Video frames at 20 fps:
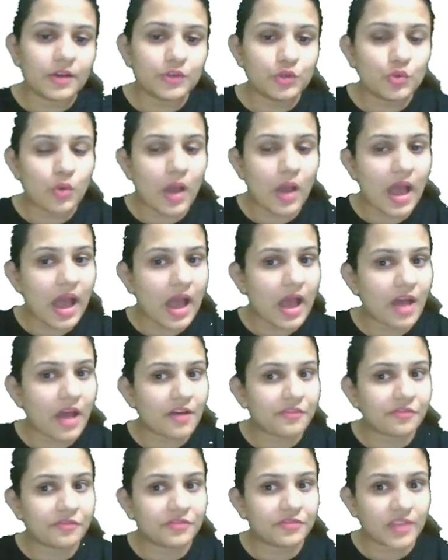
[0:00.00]
You
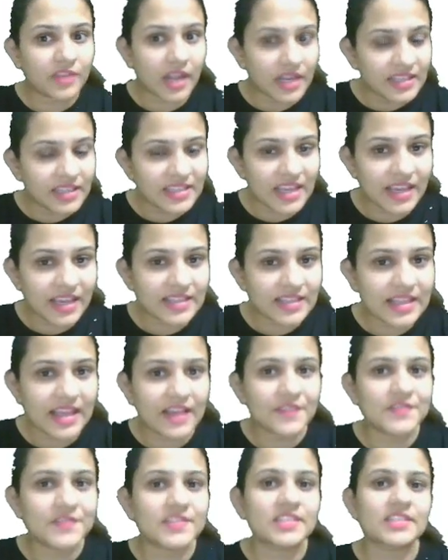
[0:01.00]
have 30 seconds
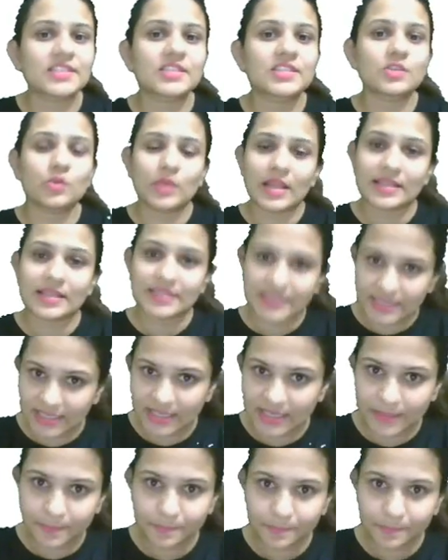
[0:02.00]
left, so let's see.